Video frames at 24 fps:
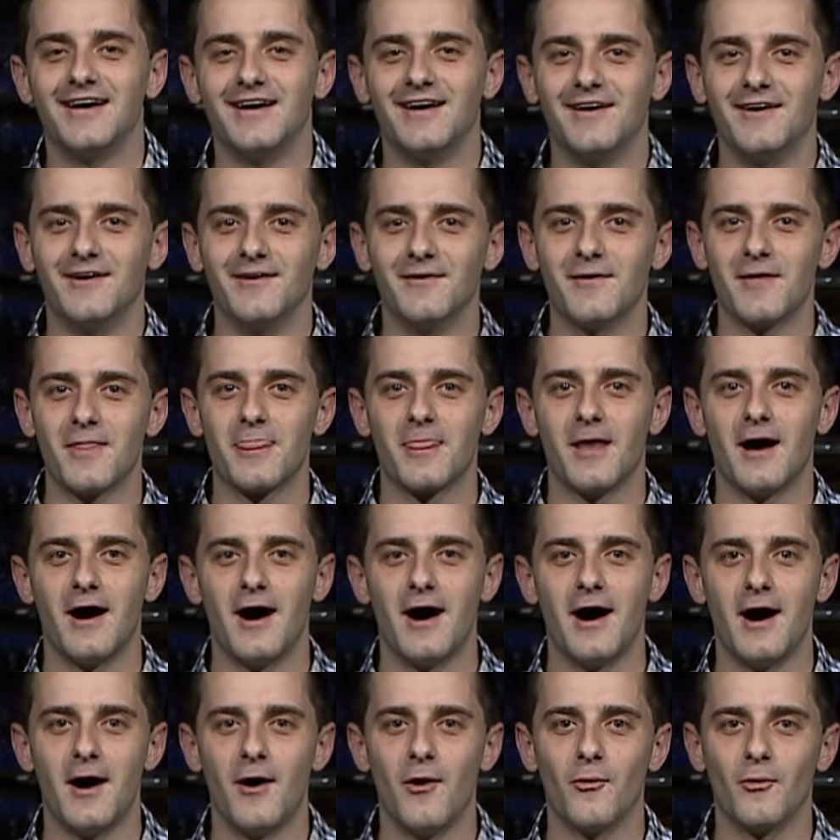
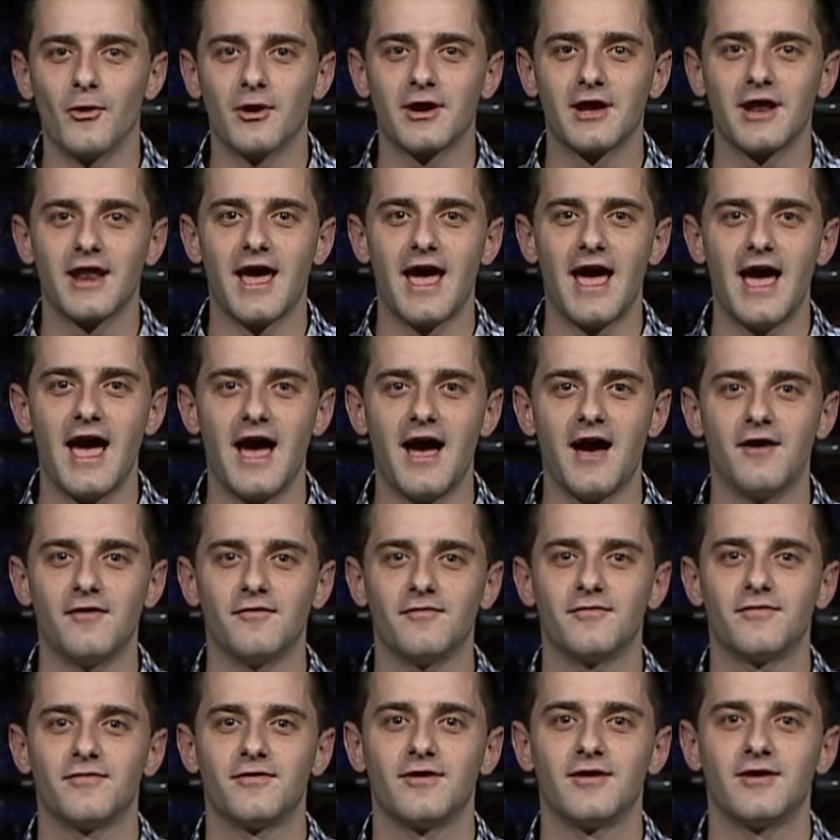we're going to
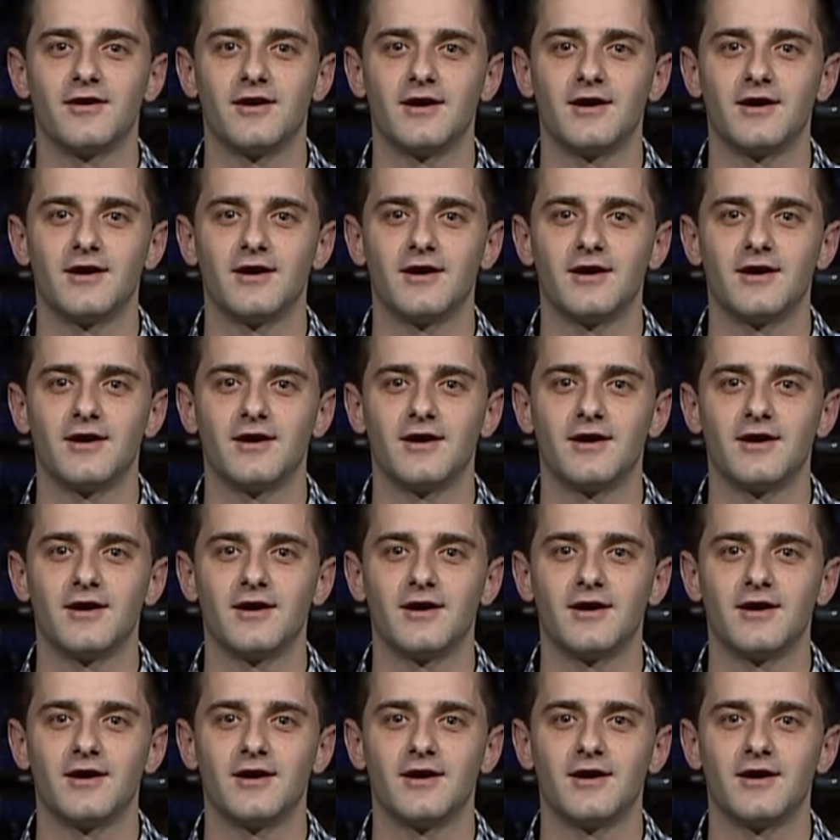have